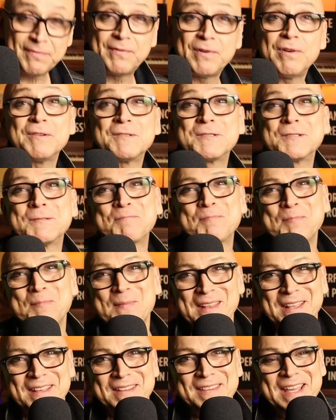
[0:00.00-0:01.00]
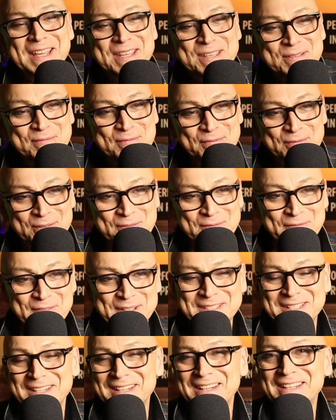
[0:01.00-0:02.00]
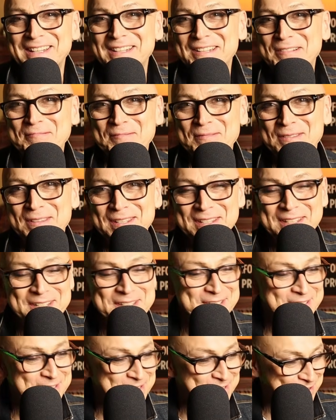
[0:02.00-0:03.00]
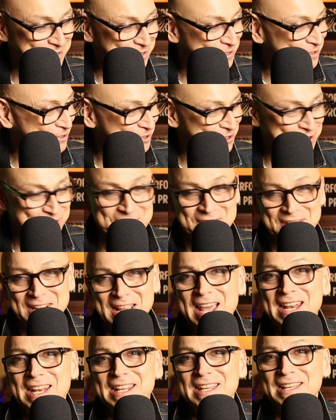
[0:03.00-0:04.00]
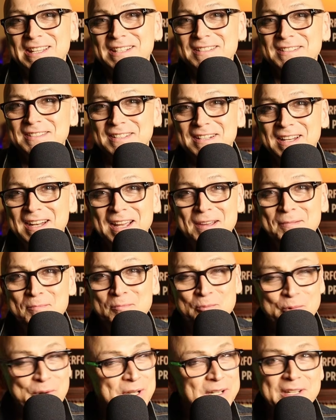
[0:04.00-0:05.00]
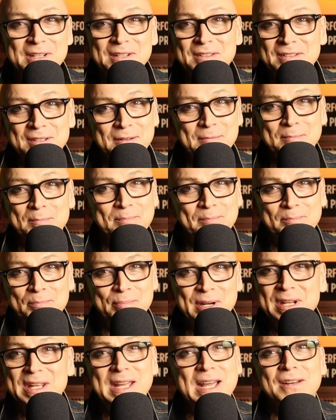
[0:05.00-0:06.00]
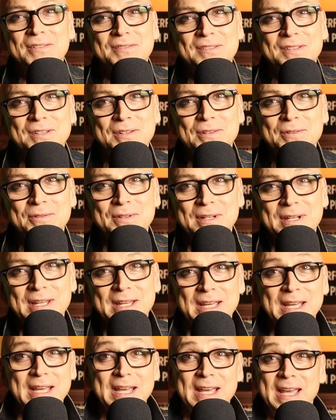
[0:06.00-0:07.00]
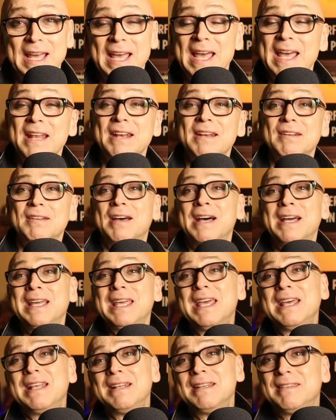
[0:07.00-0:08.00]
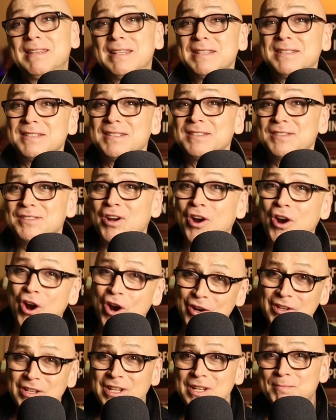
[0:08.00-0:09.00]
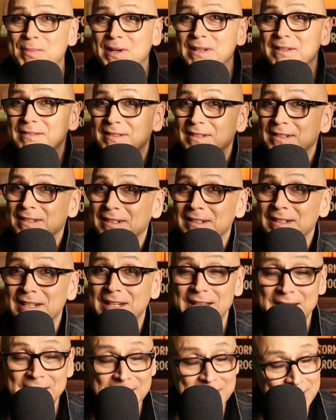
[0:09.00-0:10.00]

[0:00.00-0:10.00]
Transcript: folks, thank you for visiting these shenanigans that I'm willing to bring out to you. And again, this is the Harley Benton